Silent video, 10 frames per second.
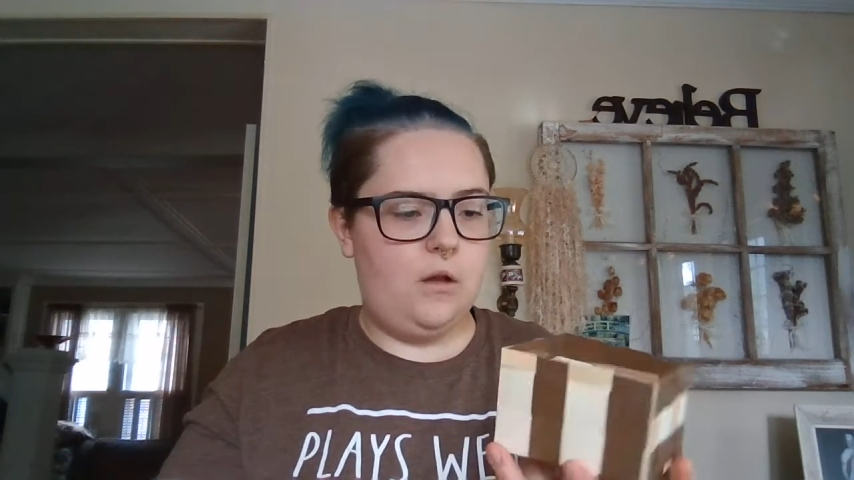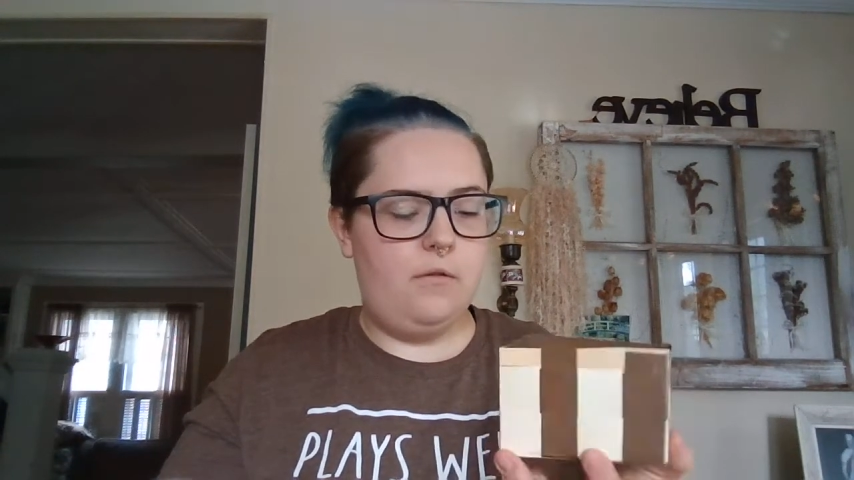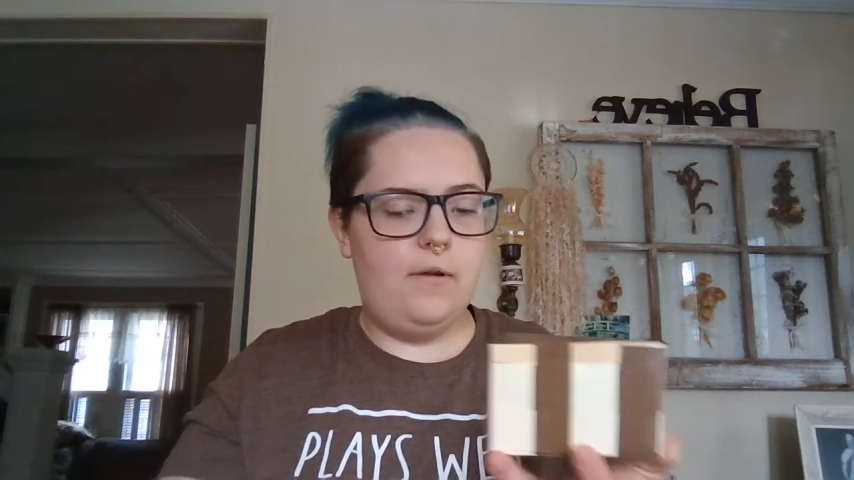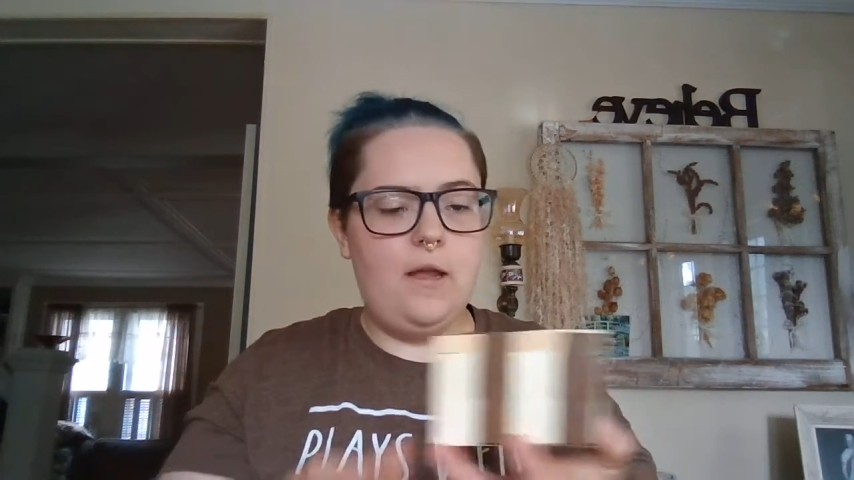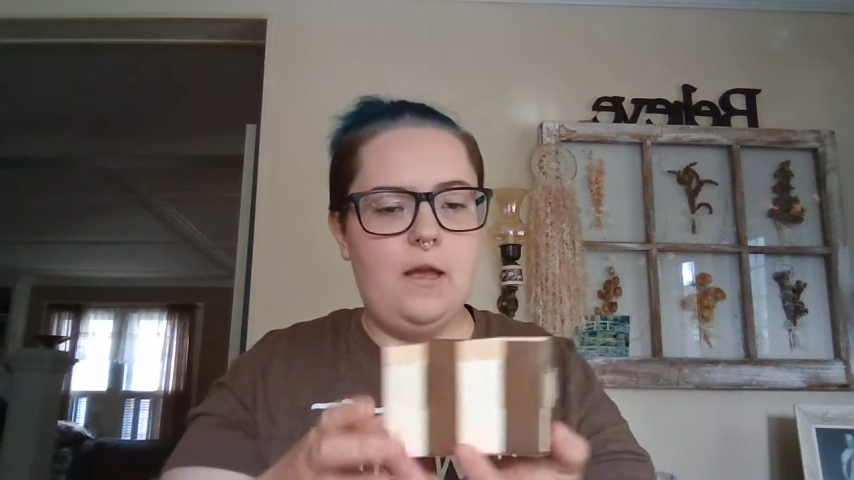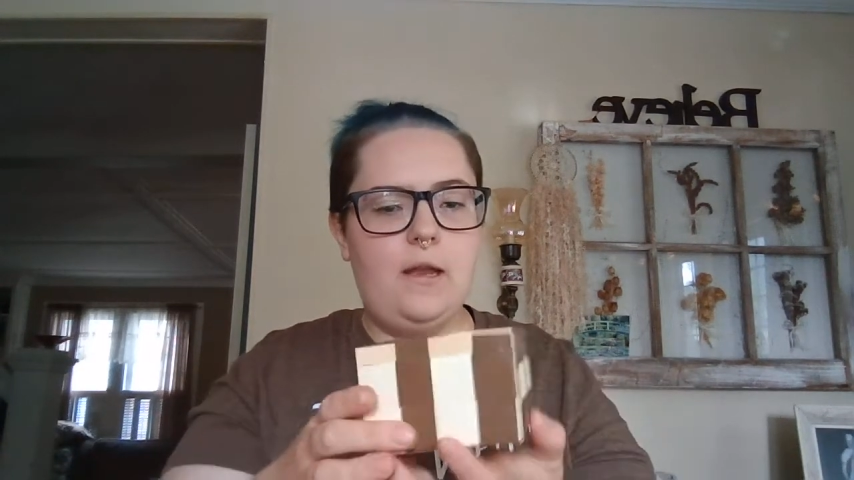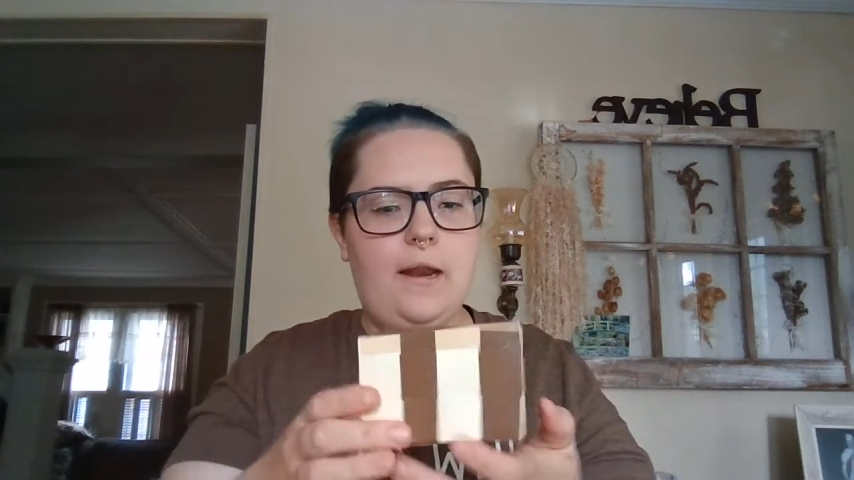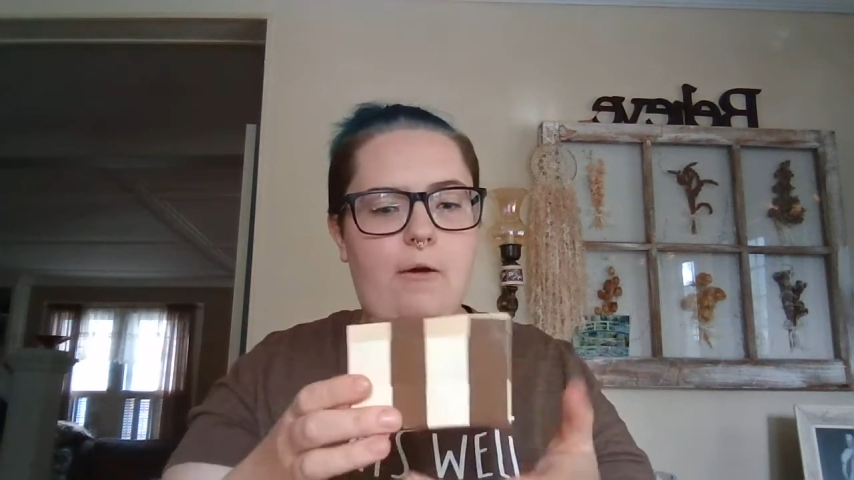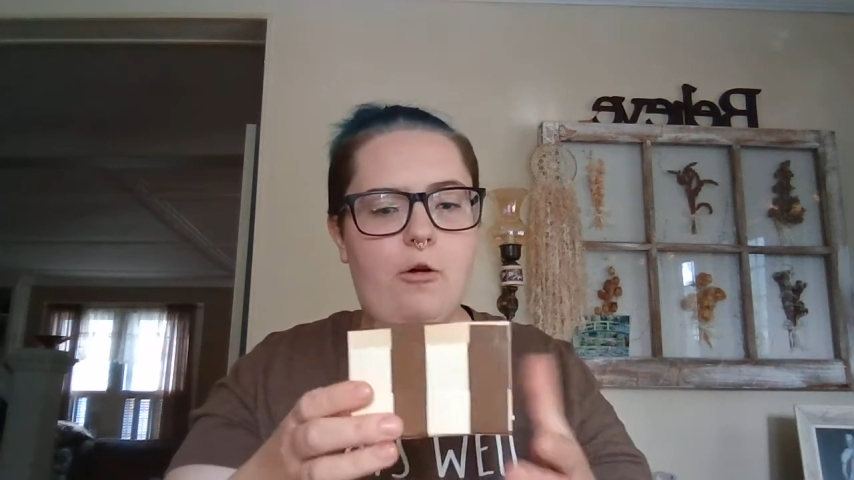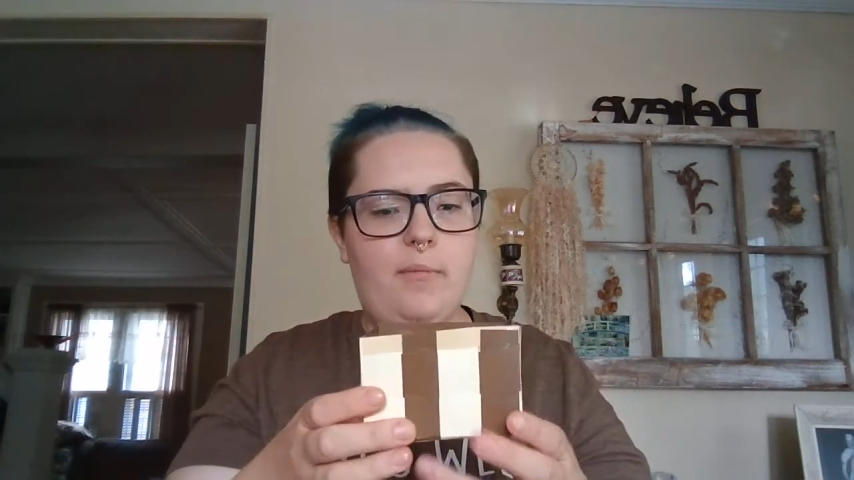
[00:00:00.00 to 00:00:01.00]
All right, and
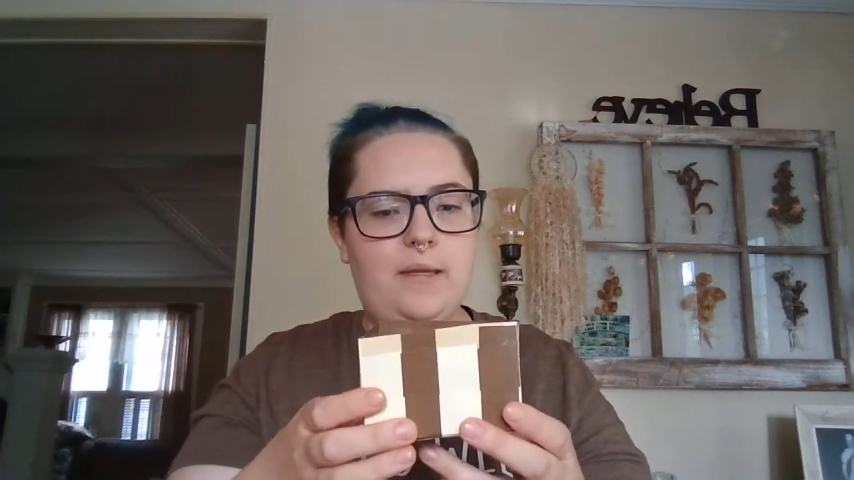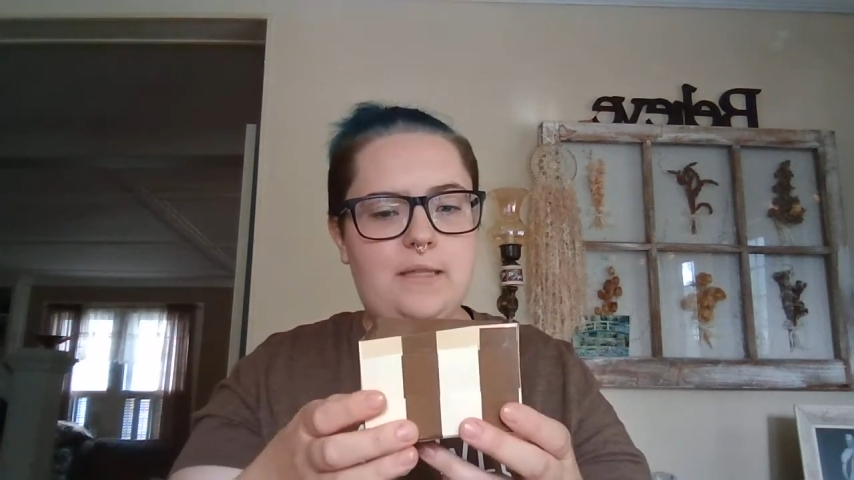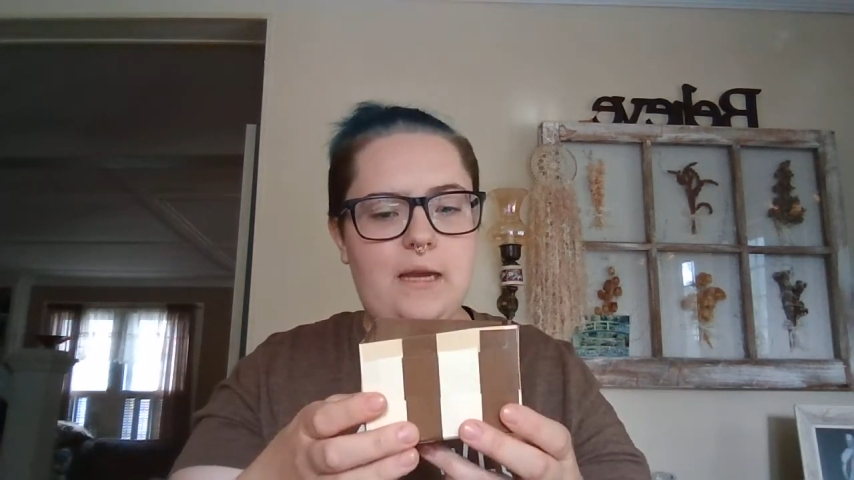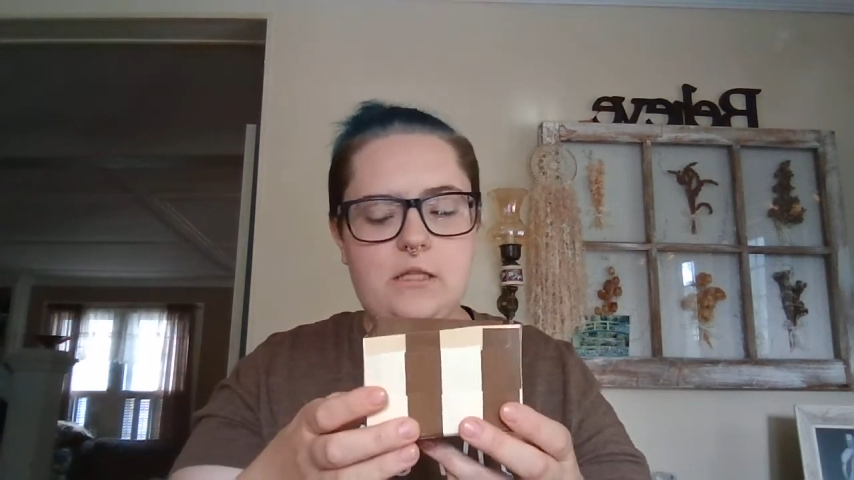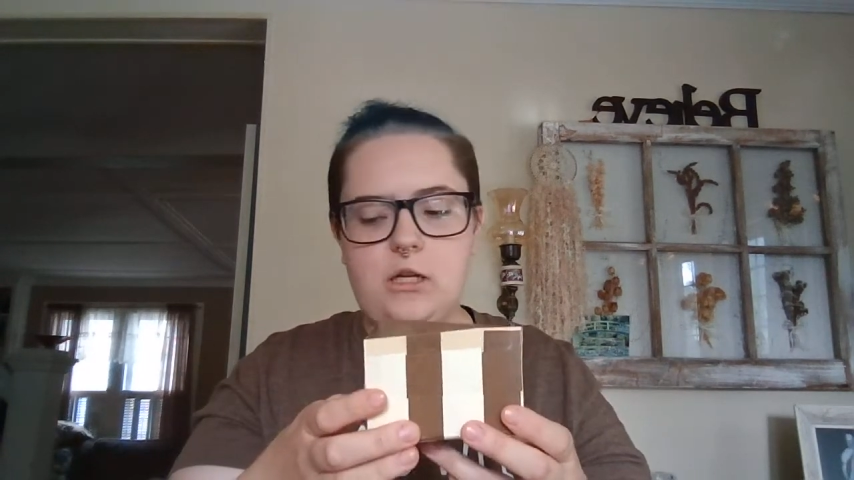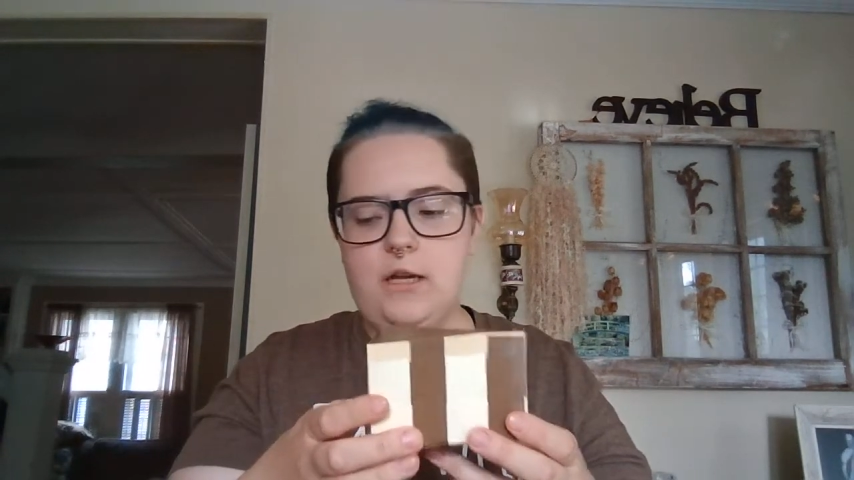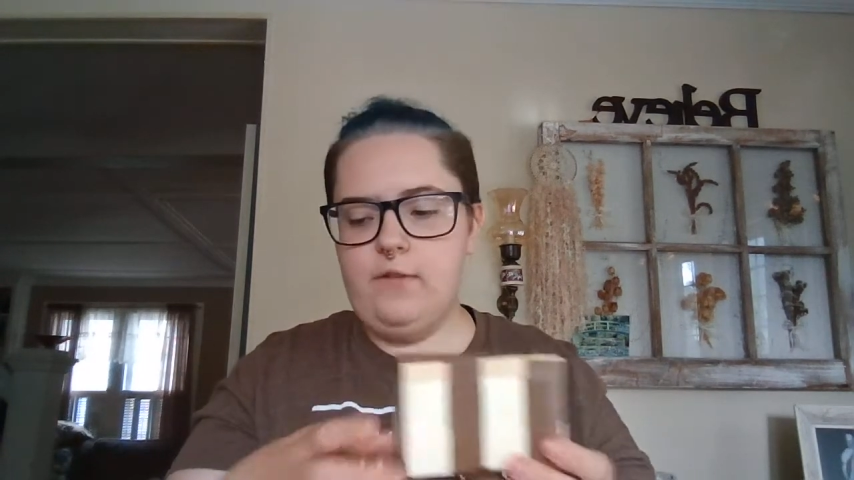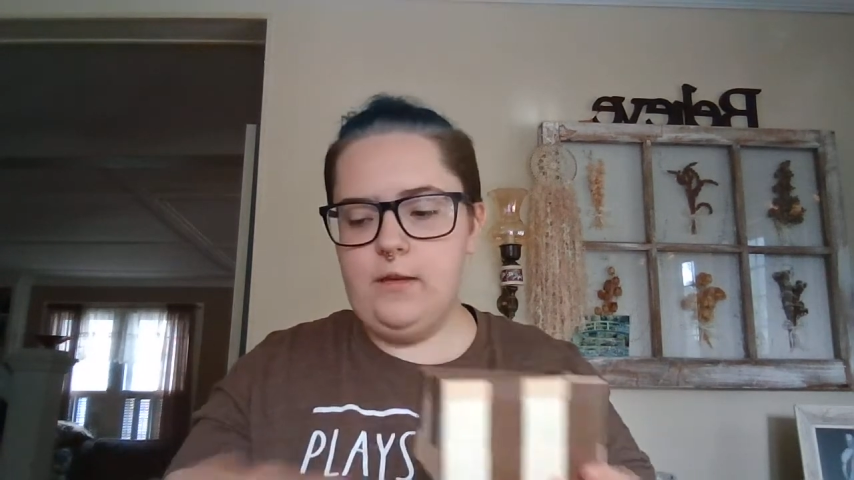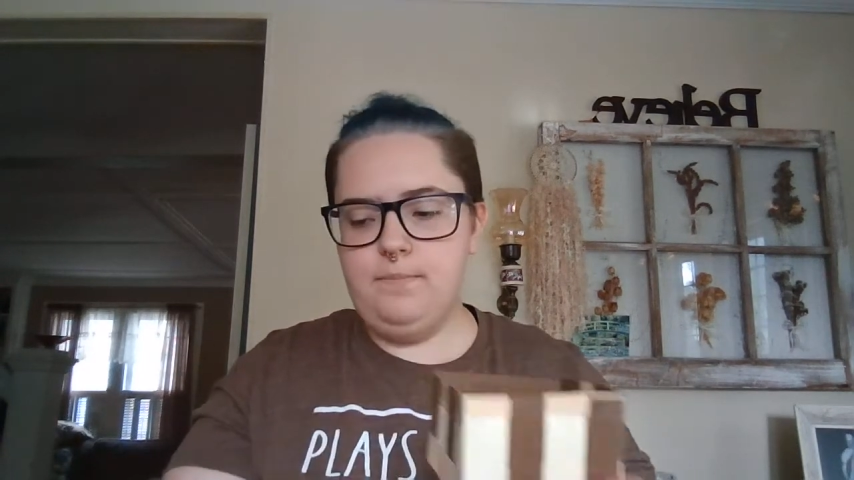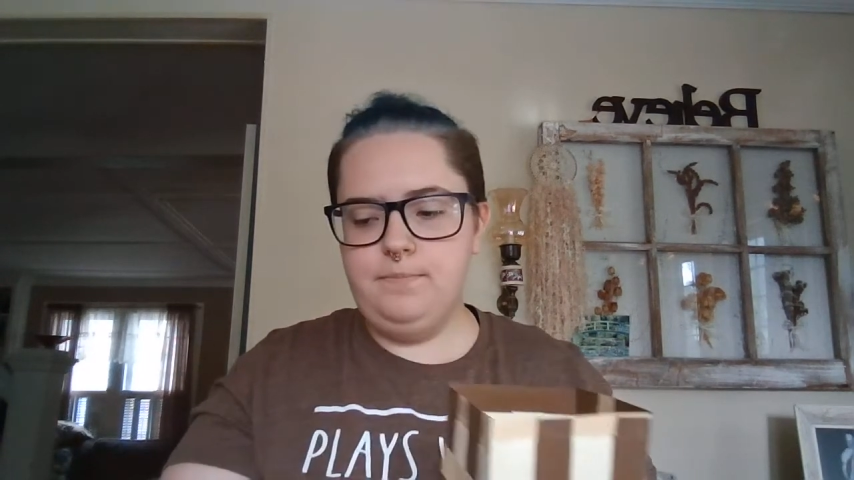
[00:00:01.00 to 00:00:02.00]
now all my sides are
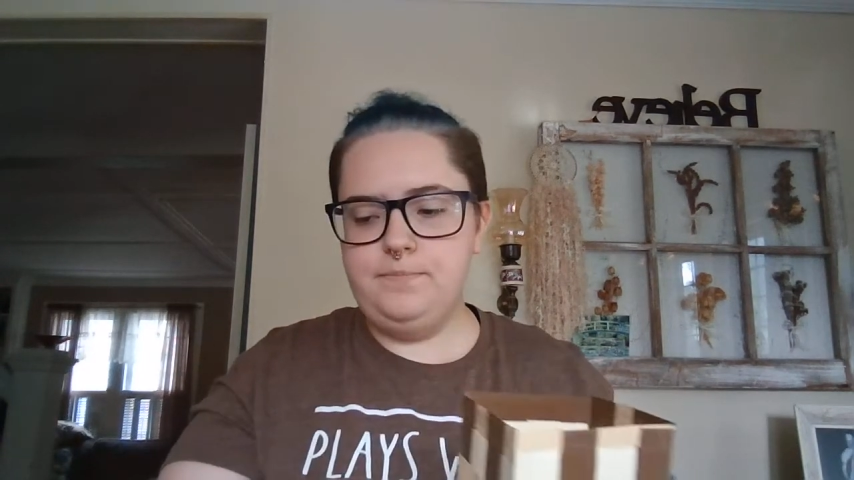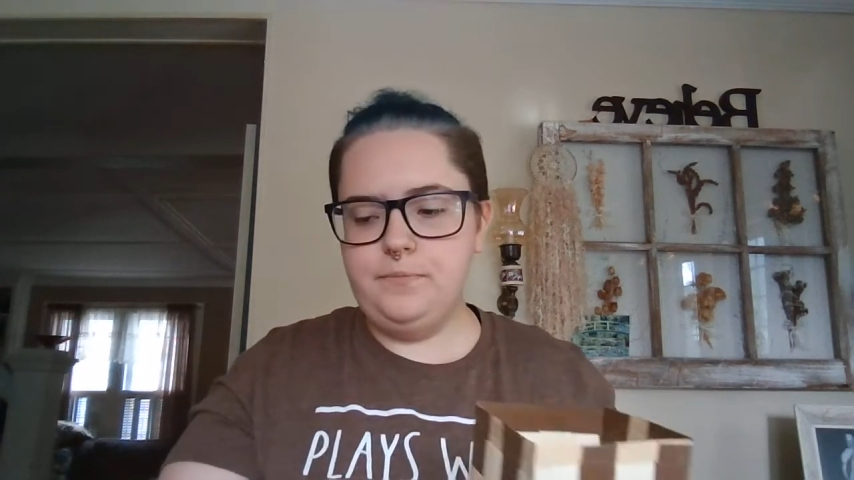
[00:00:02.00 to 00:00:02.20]
even.